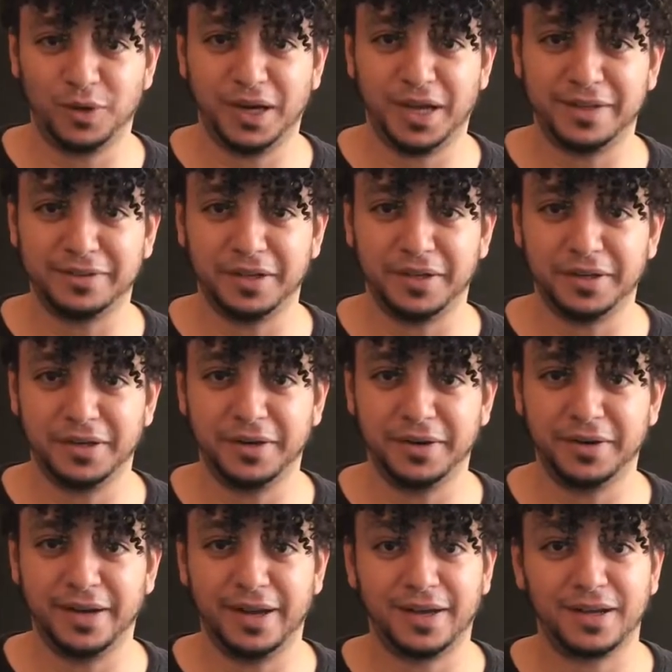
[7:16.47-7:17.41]
We're not done
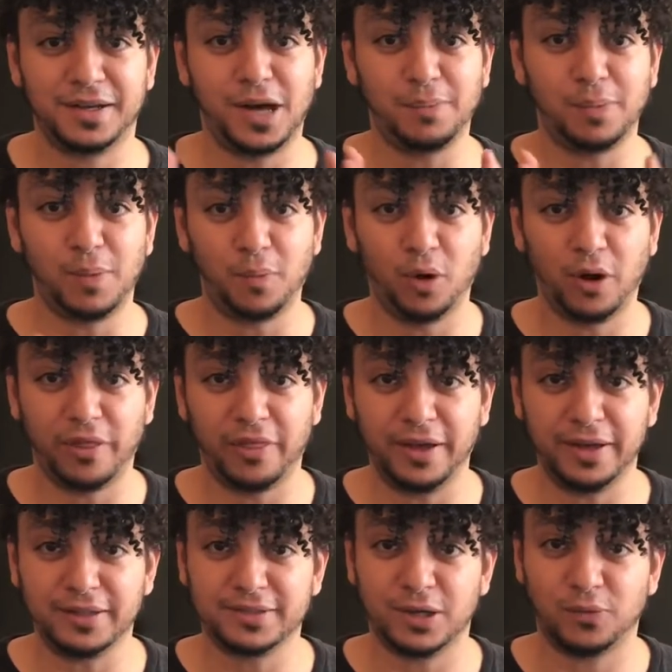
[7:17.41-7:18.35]
here yet. A couple more
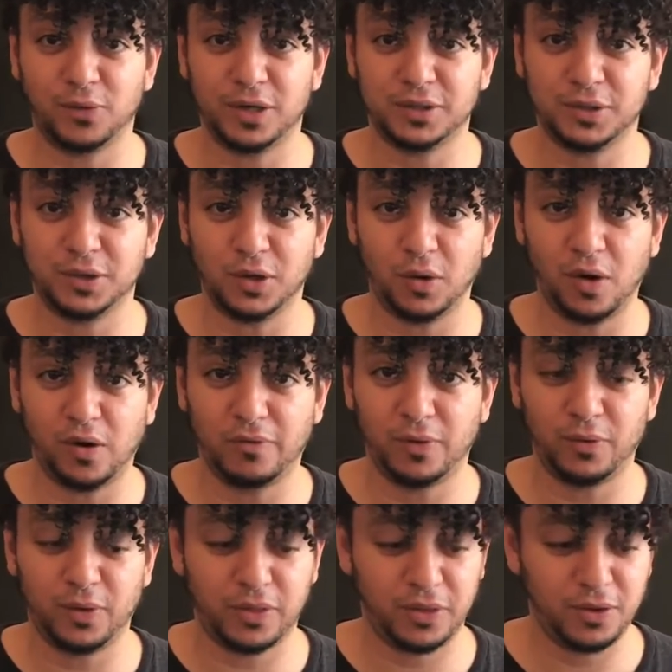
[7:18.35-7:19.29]
things I want to go
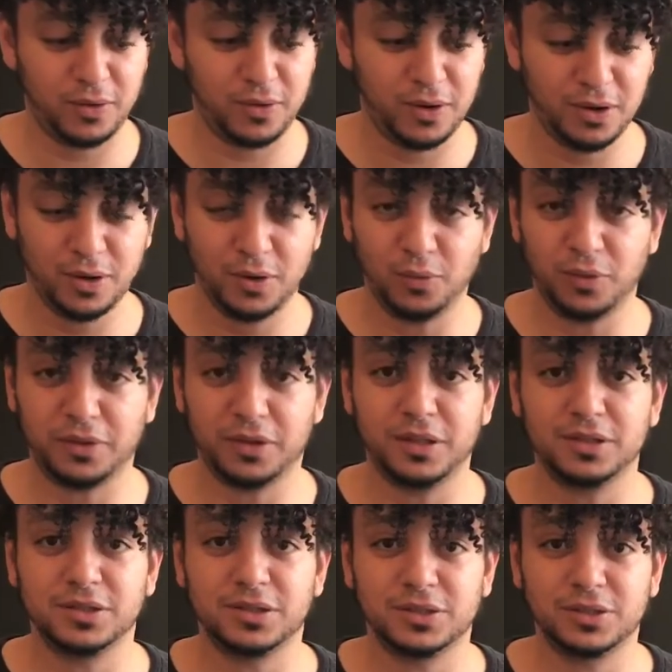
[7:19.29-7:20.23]
over with you with
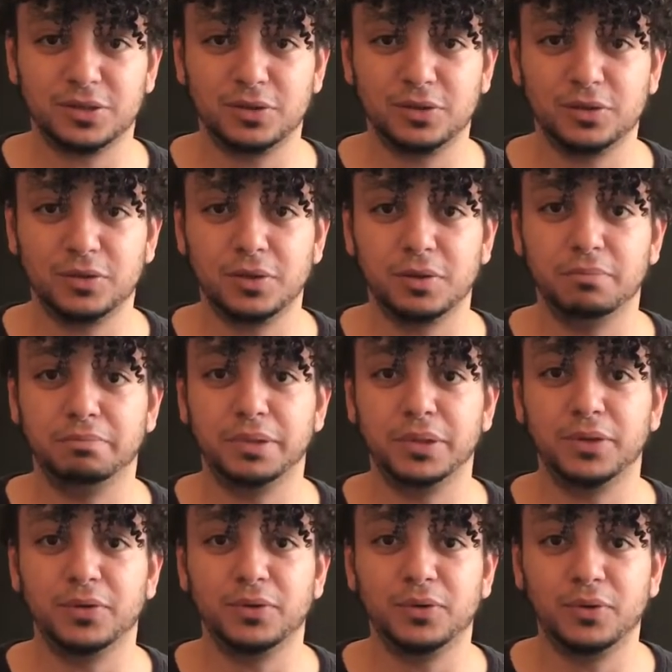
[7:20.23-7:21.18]
these two
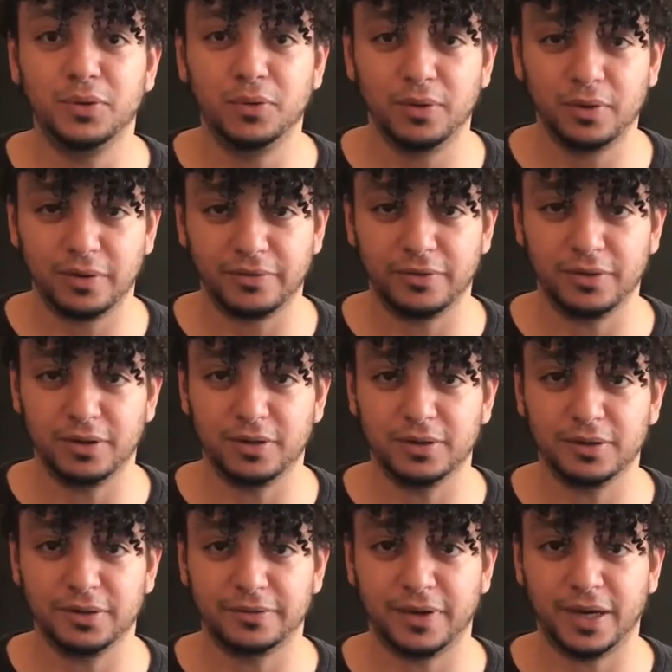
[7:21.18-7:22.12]

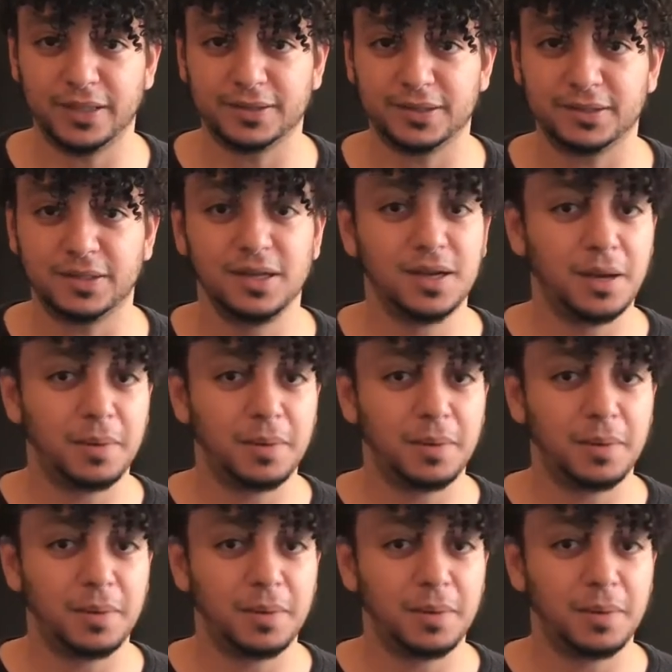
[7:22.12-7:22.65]
beautiful devices.